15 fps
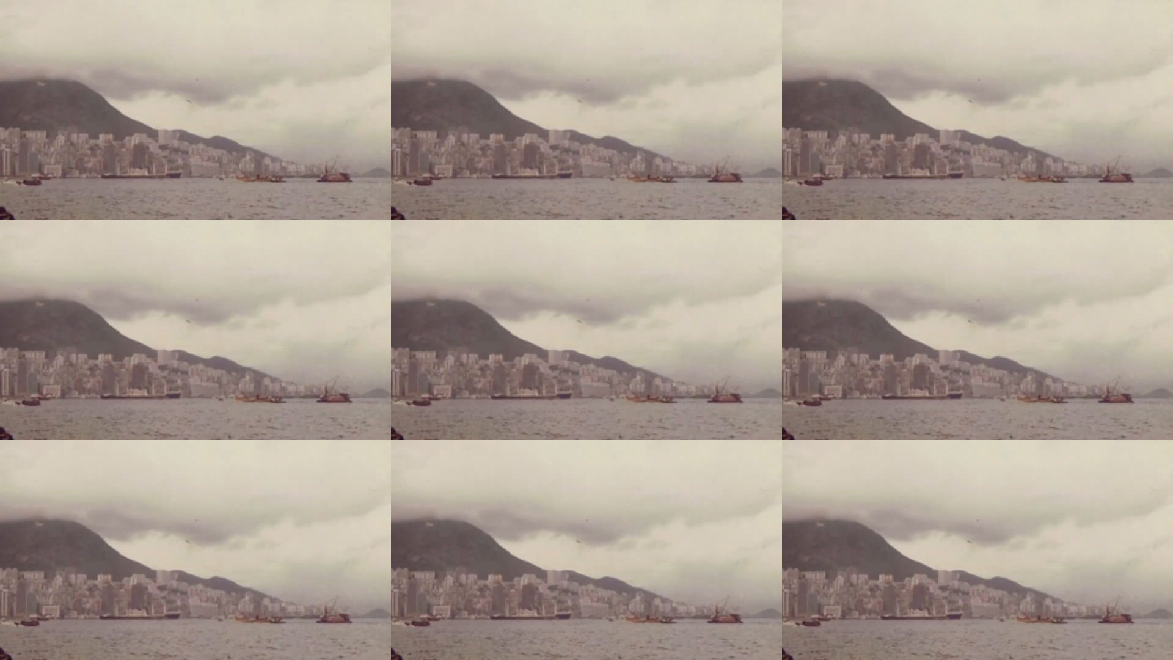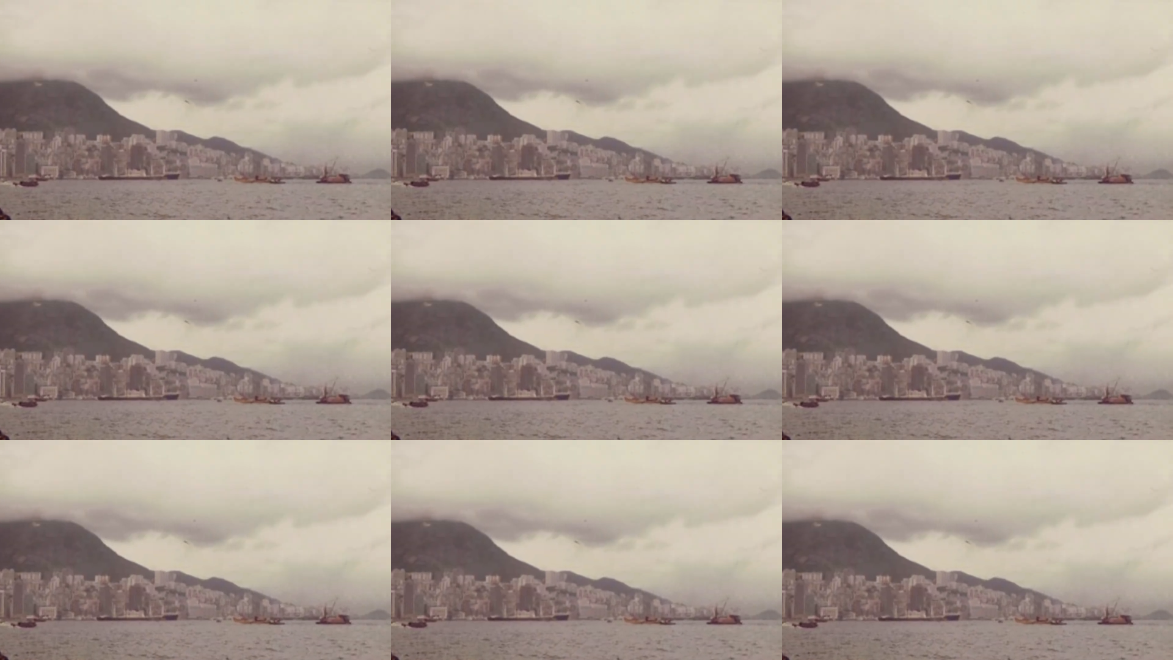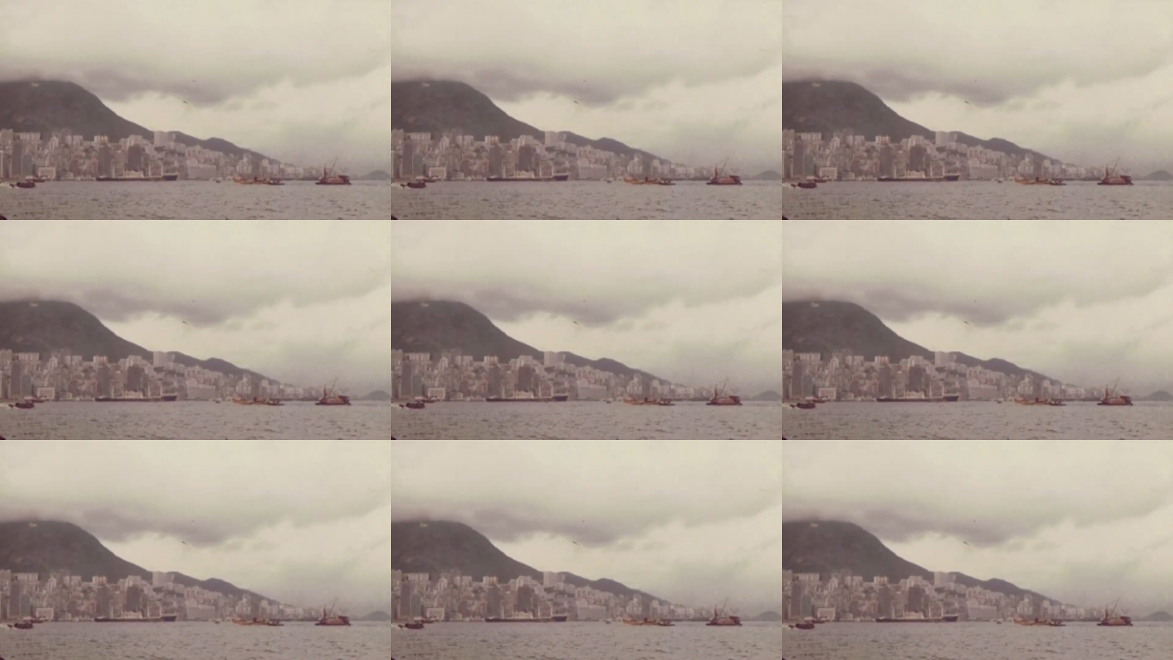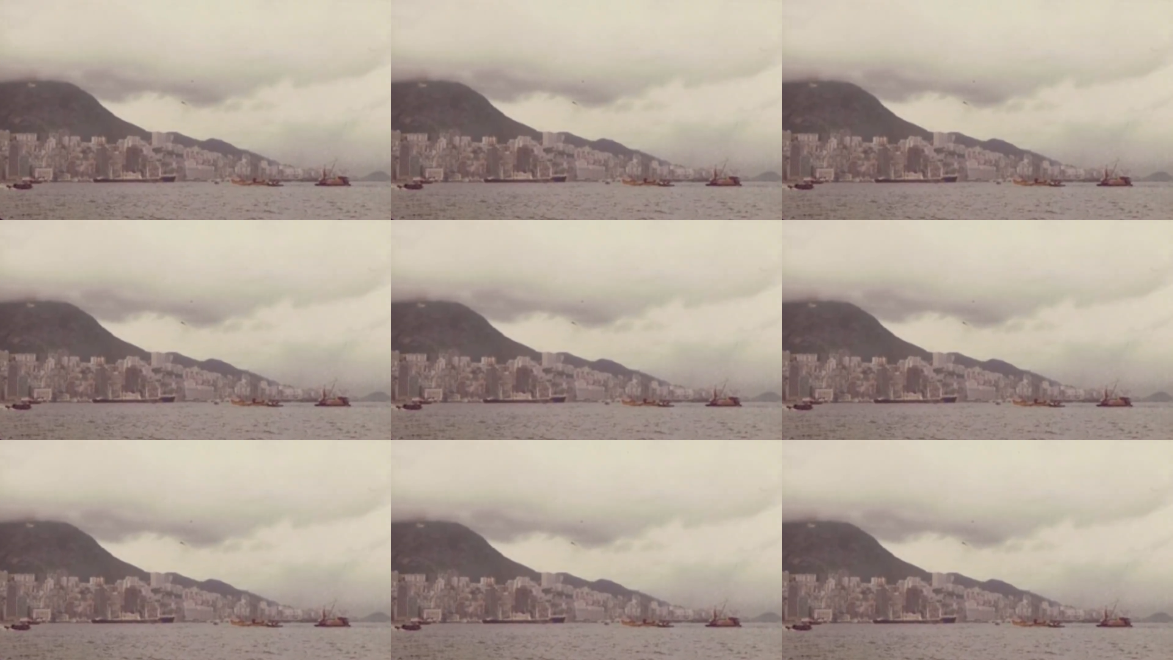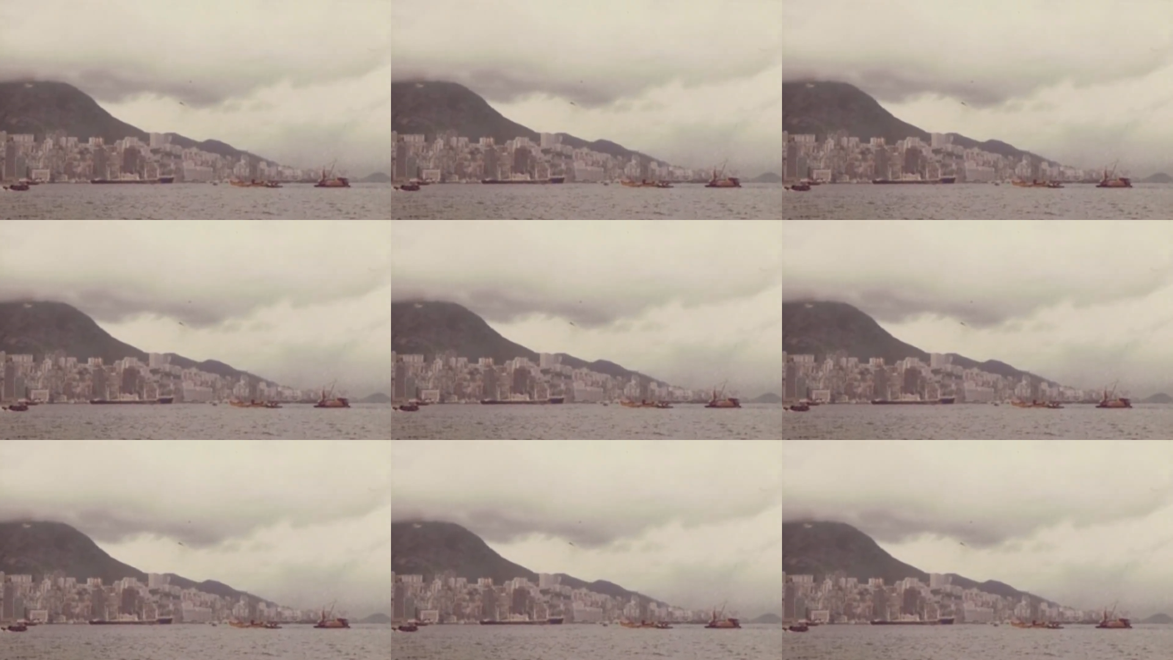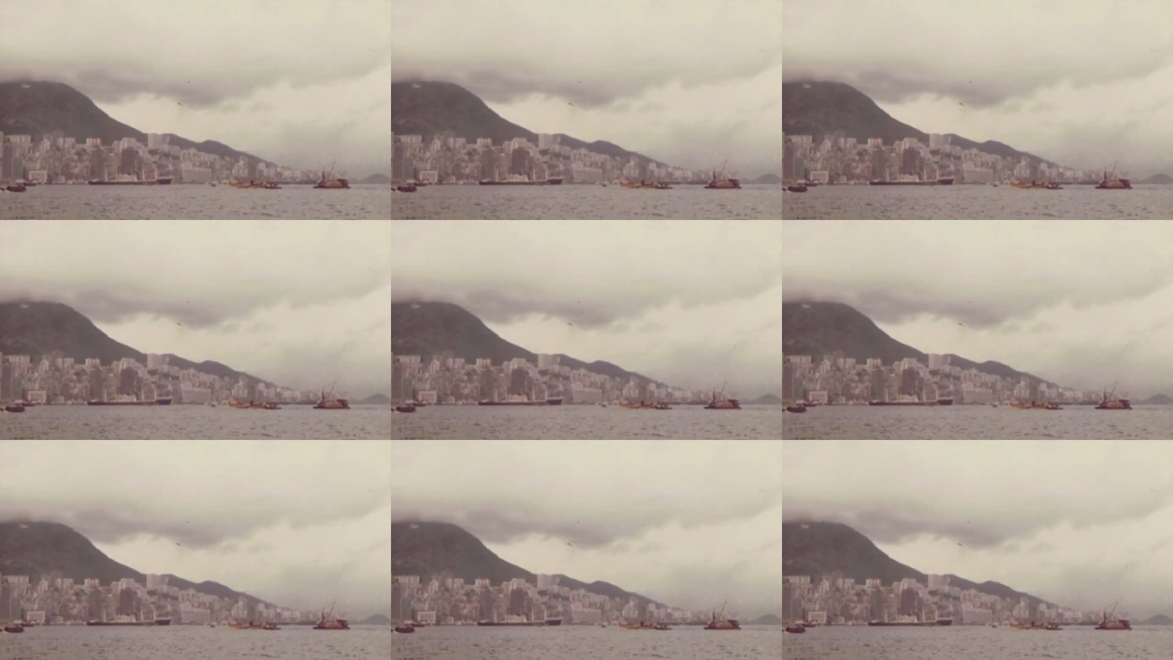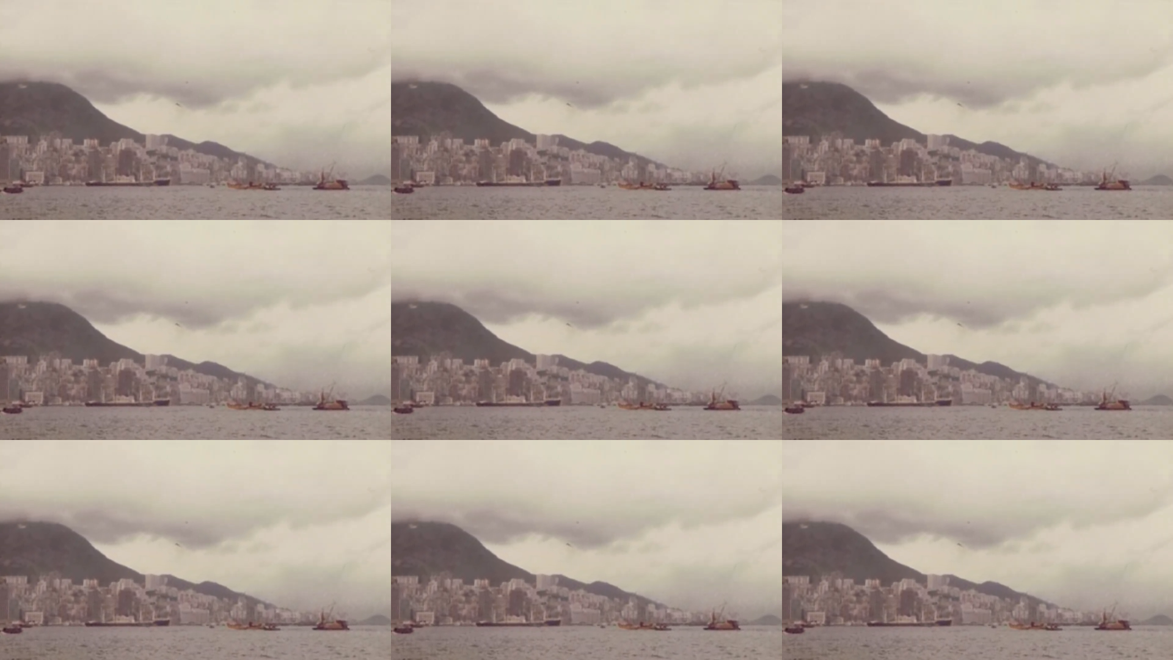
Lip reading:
Nobody's mouth can be seen.